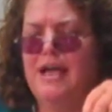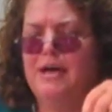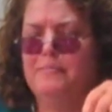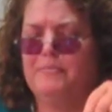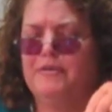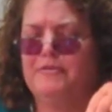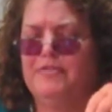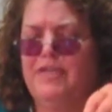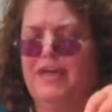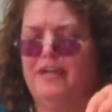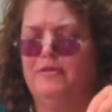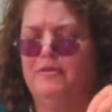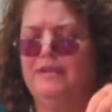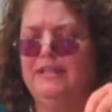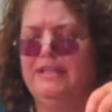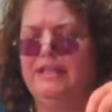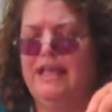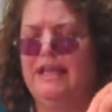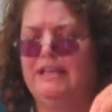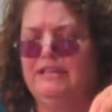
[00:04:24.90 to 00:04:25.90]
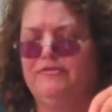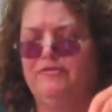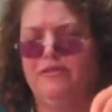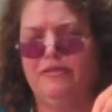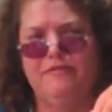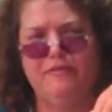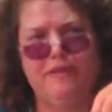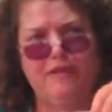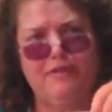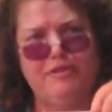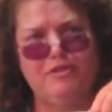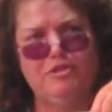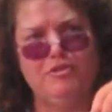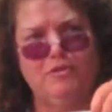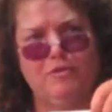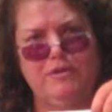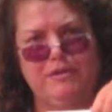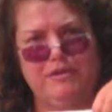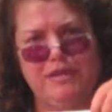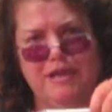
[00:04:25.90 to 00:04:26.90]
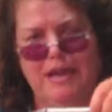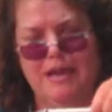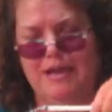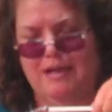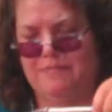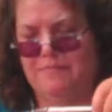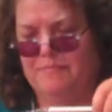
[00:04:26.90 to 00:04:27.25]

But that only lasts for a very short time.